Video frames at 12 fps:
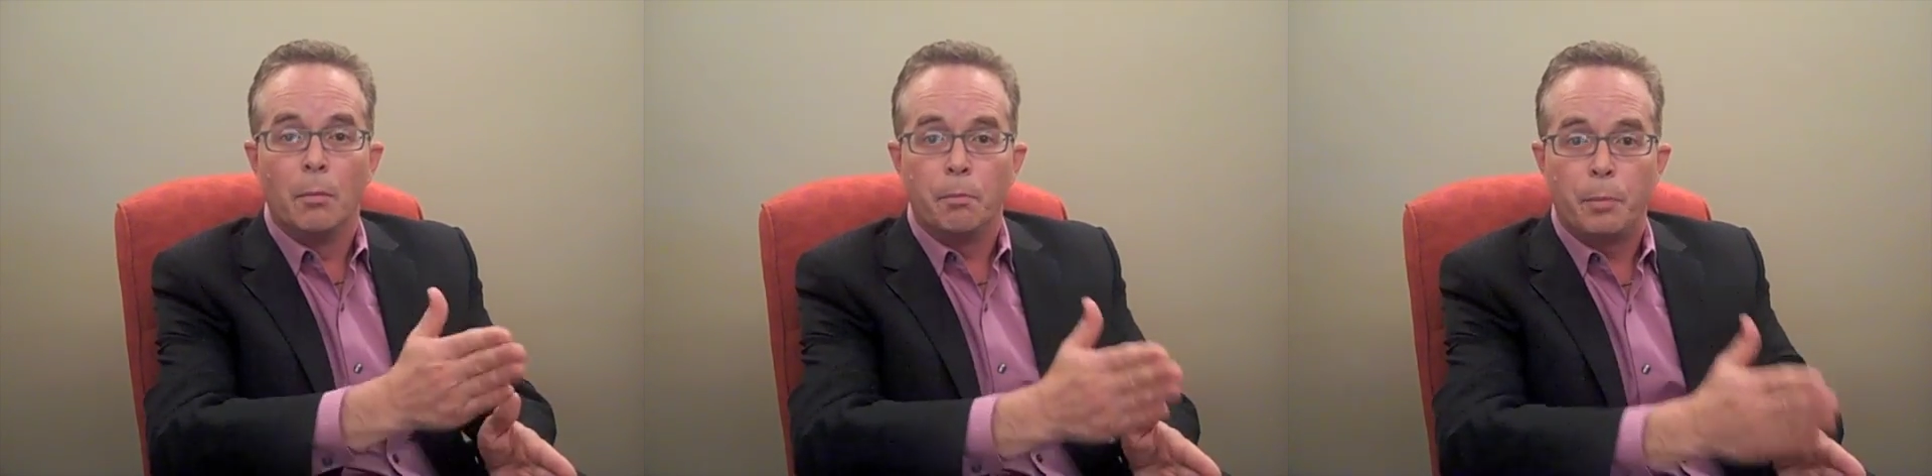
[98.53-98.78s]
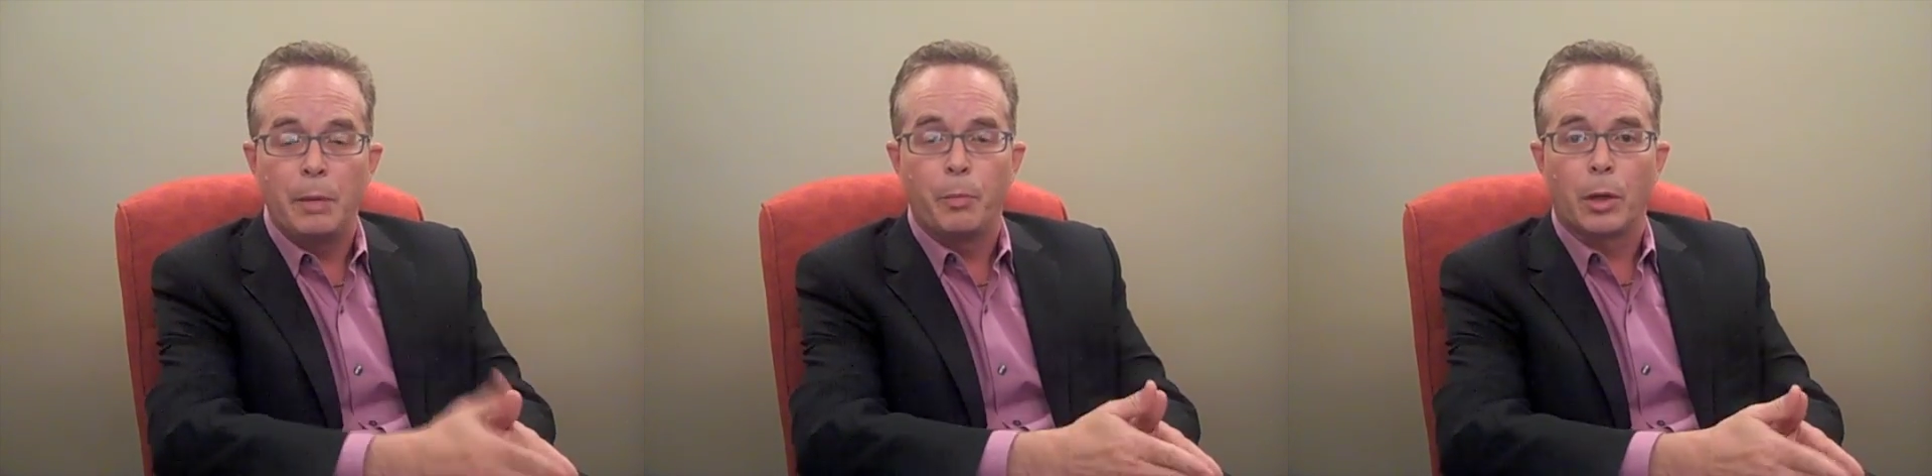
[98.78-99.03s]

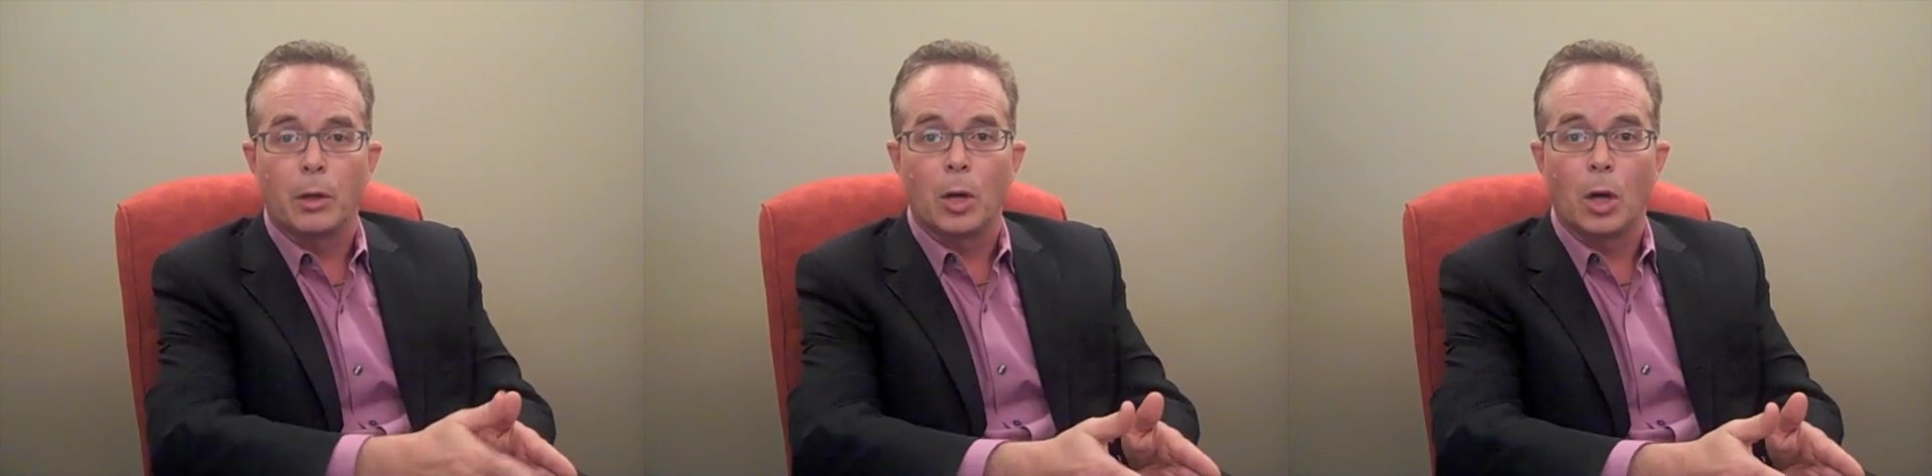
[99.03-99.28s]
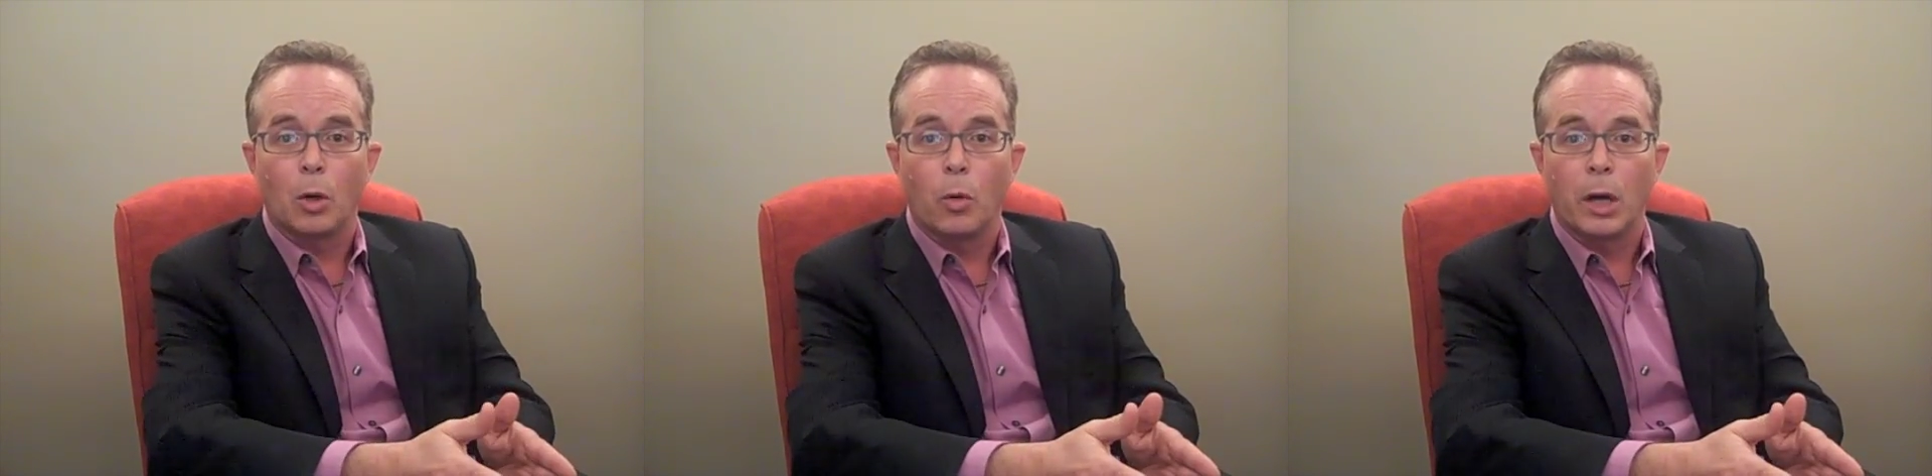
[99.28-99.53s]
People are
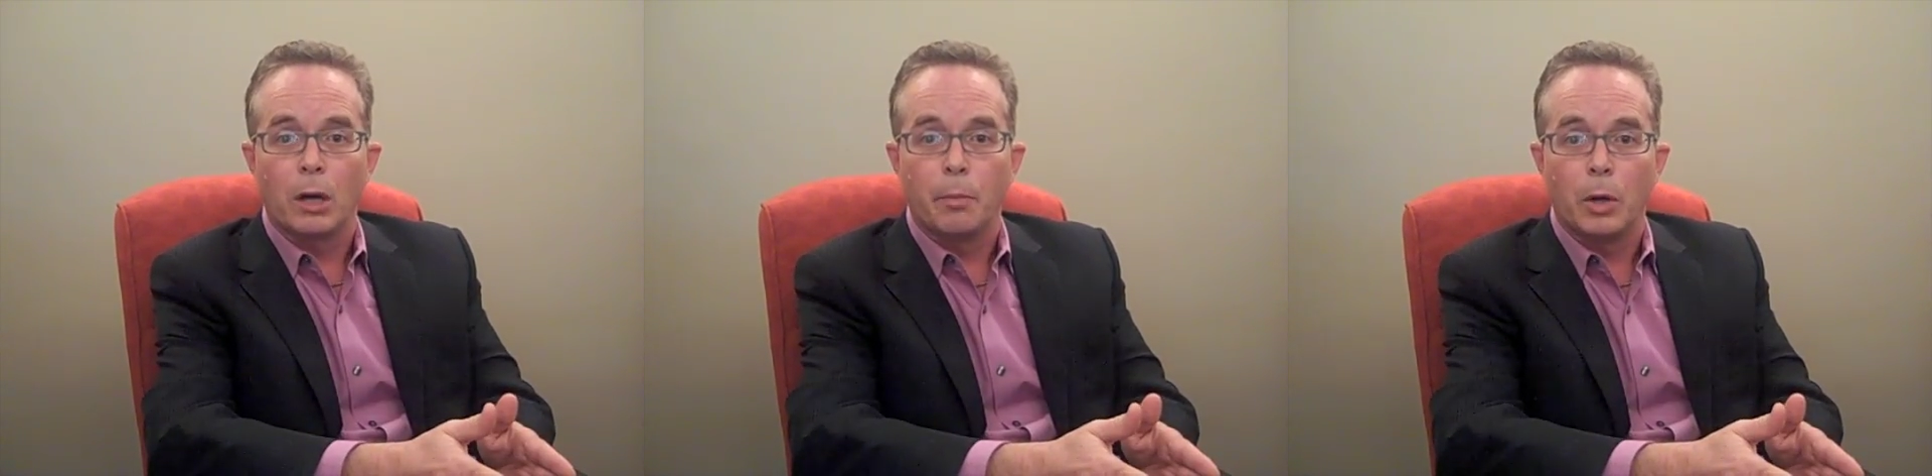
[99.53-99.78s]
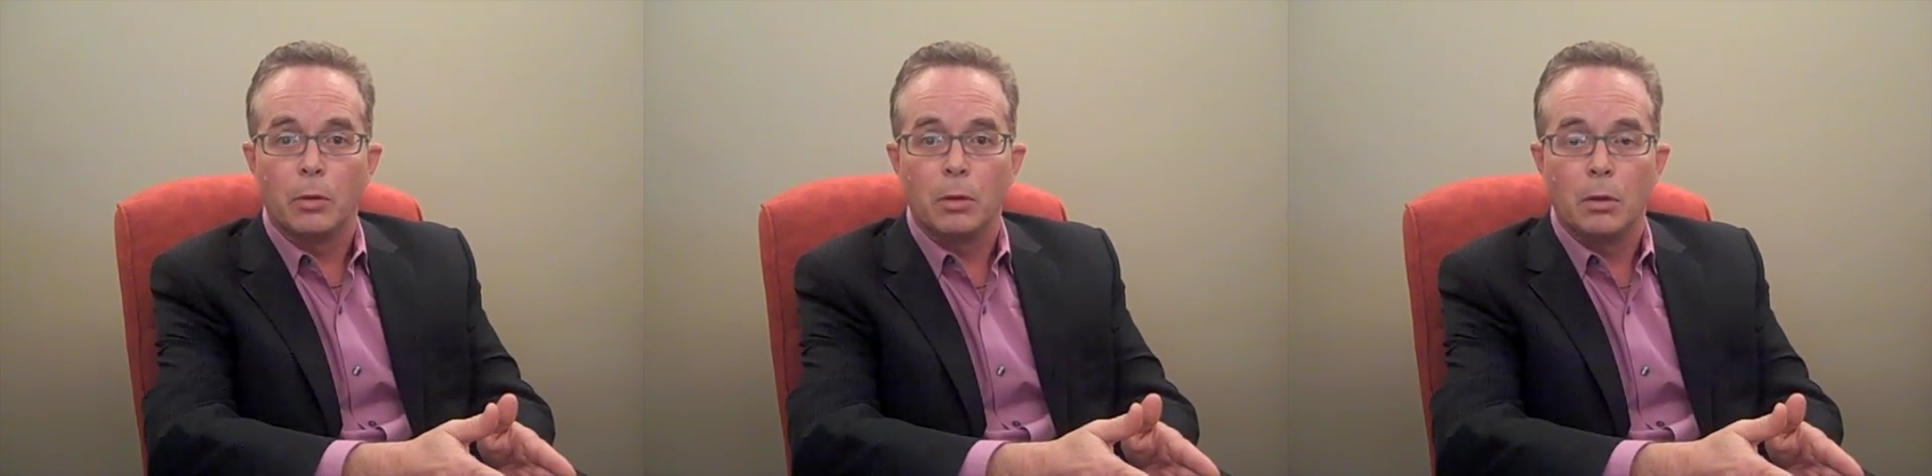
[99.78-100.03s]
not aware
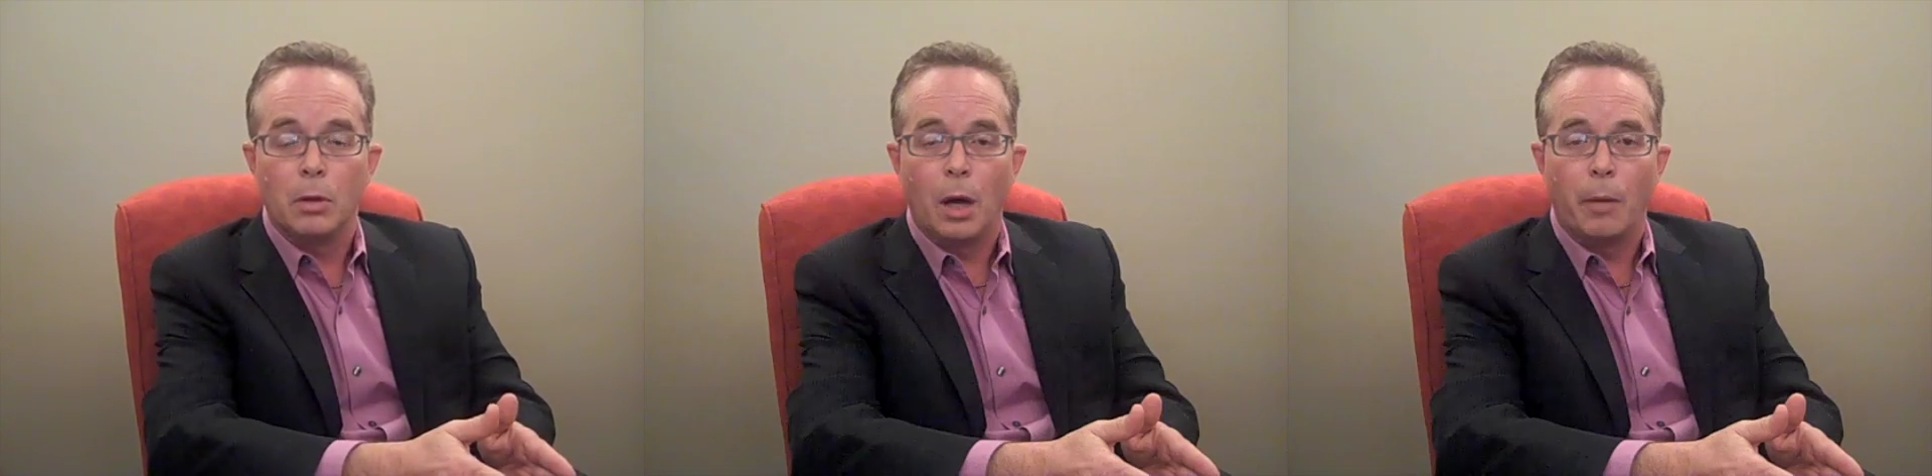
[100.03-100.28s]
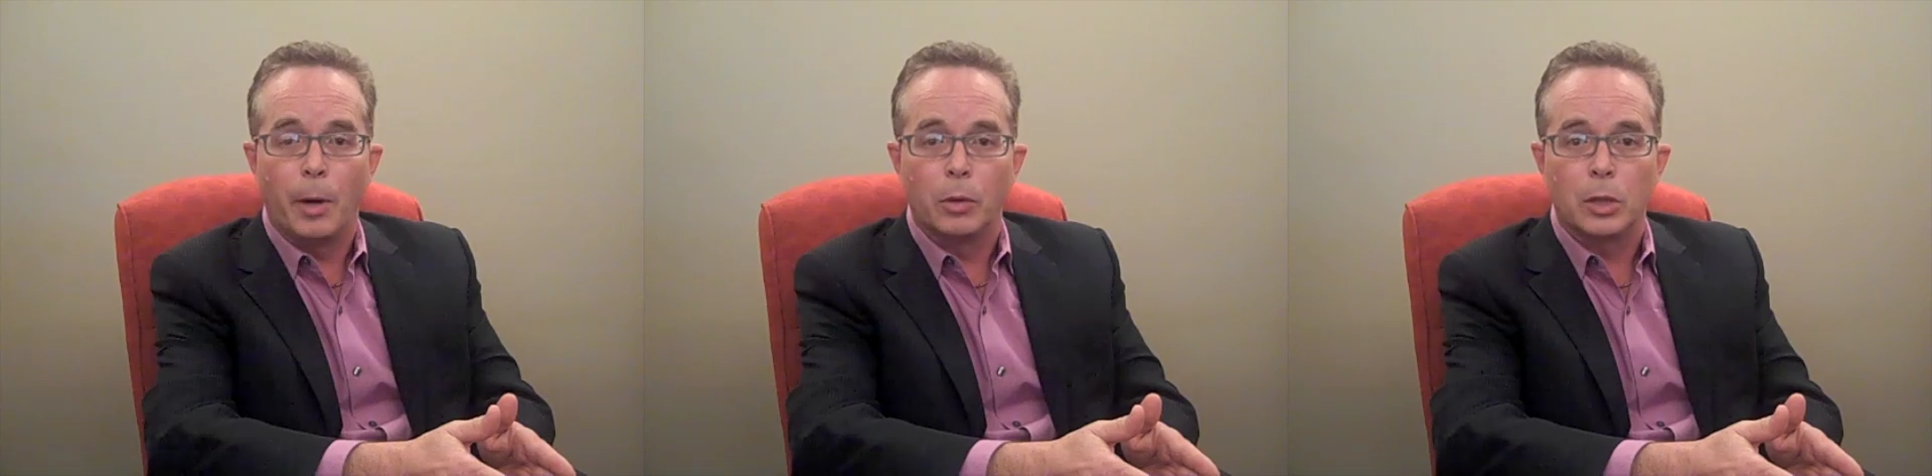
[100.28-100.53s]

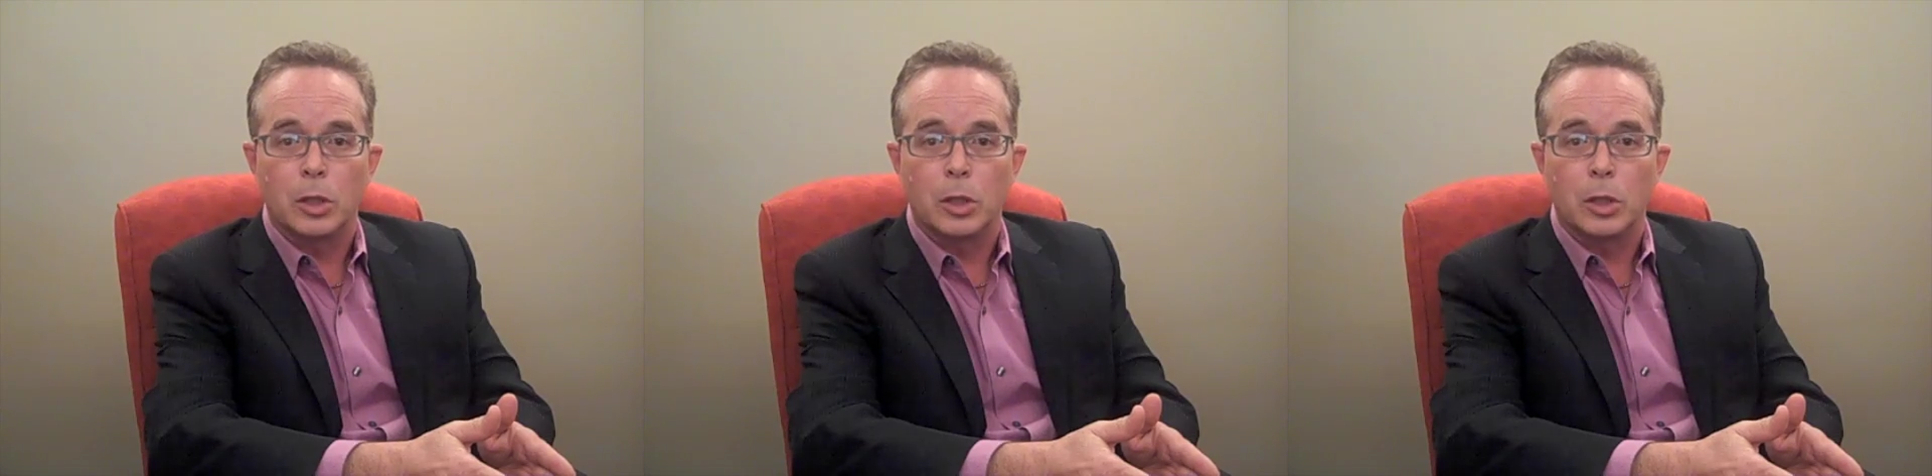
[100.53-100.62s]
about